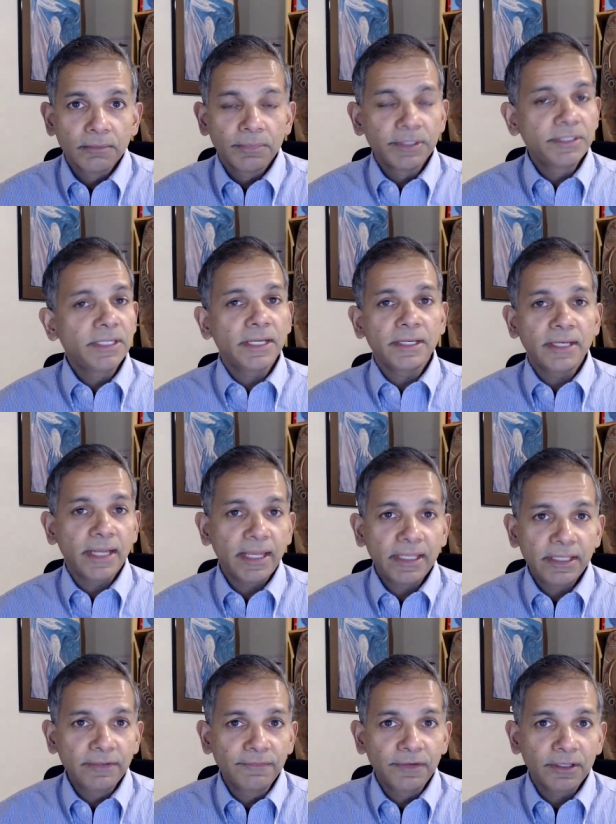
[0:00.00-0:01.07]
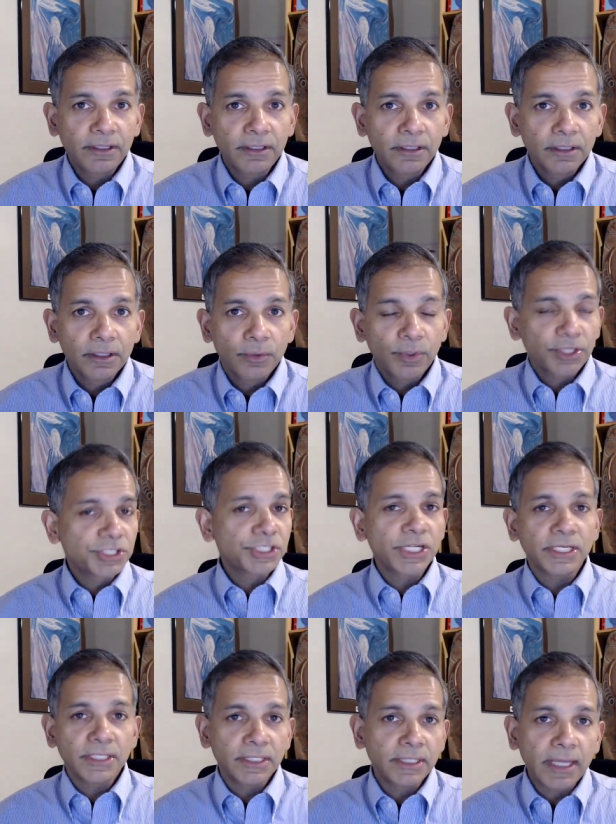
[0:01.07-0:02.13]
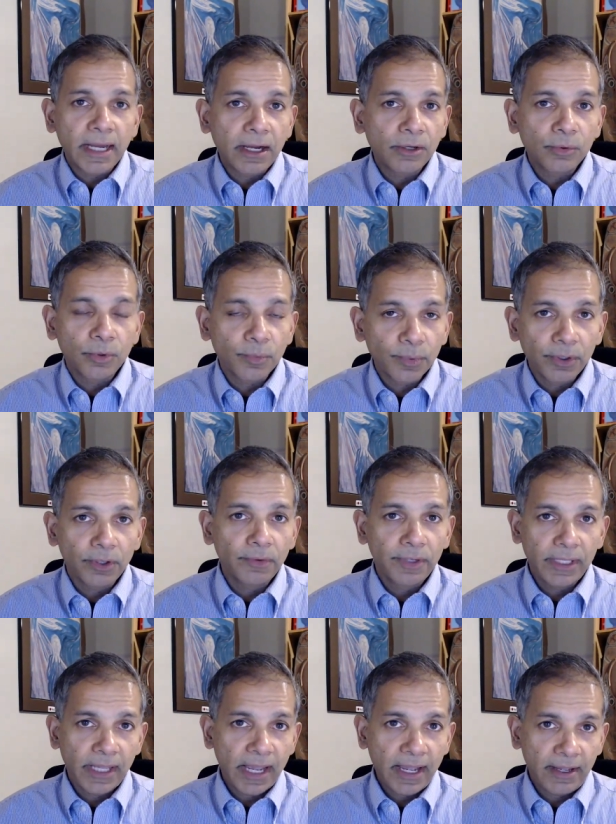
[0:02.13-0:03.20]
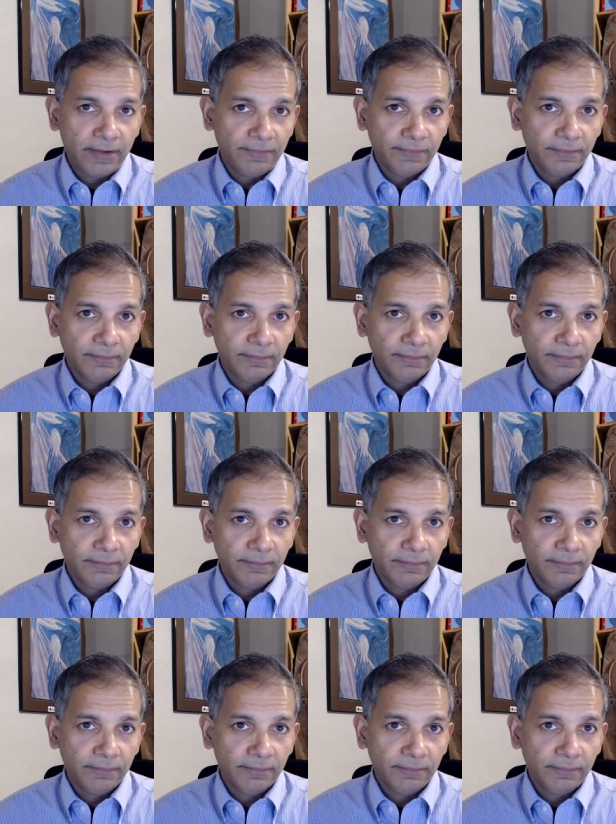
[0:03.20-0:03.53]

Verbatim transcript: But yet naively, we're shutting down what we already have